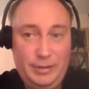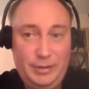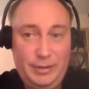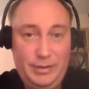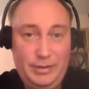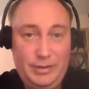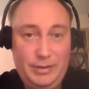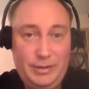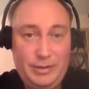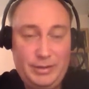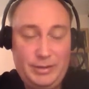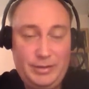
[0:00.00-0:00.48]

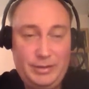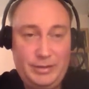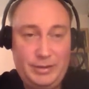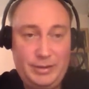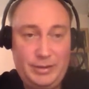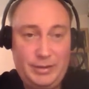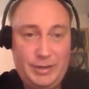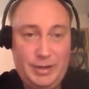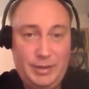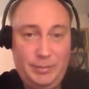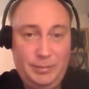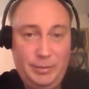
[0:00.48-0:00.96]
easiest
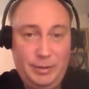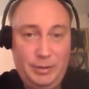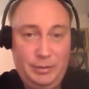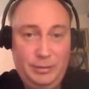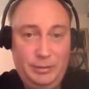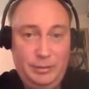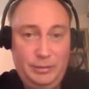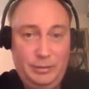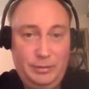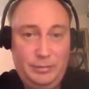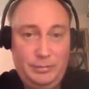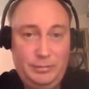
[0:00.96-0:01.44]

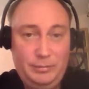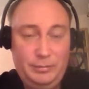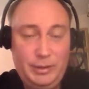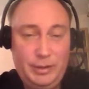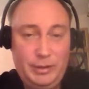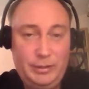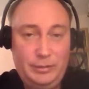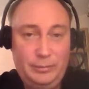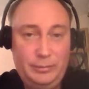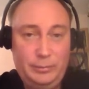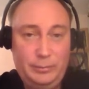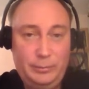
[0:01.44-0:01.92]
example,
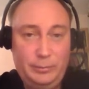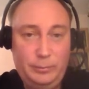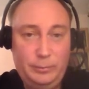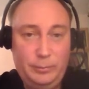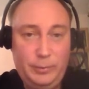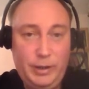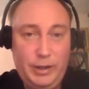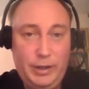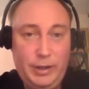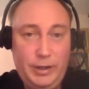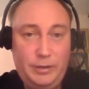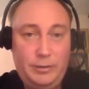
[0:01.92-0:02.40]
but
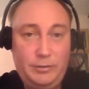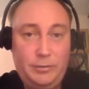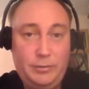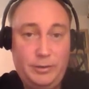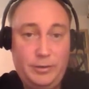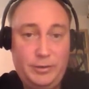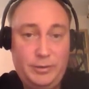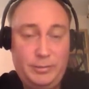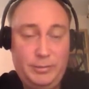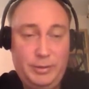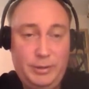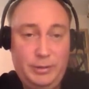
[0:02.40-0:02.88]
we
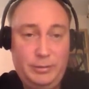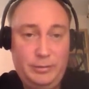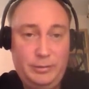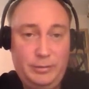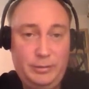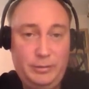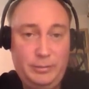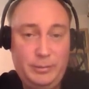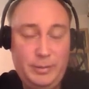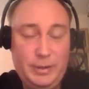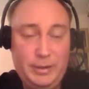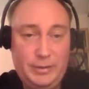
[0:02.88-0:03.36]
cross-build
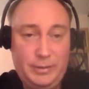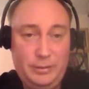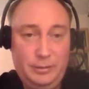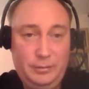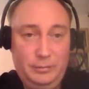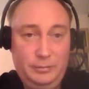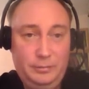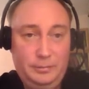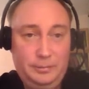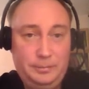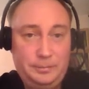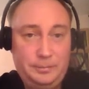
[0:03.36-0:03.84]
for
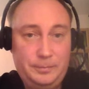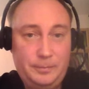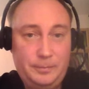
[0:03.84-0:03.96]
musl.